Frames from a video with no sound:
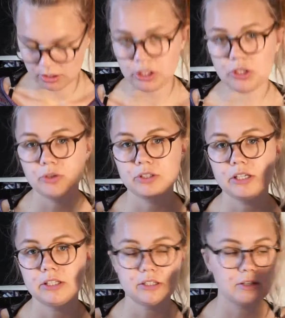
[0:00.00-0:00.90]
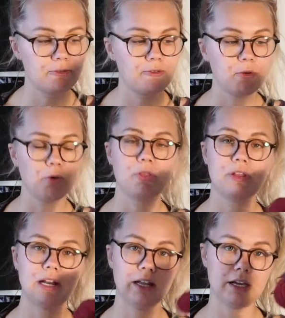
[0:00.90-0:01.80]
Use this for the
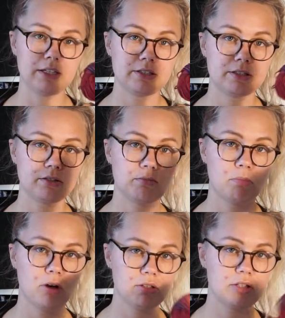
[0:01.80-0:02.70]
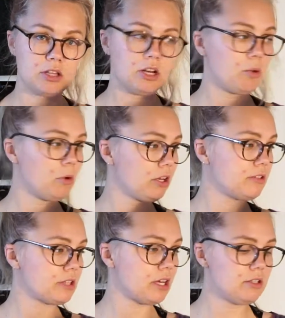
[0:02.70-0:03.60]
light parts of the colour work
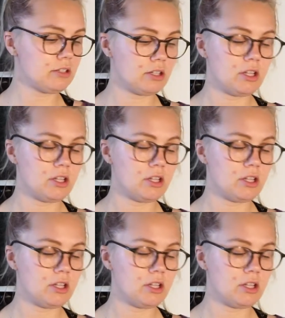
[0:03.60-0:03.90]
instead,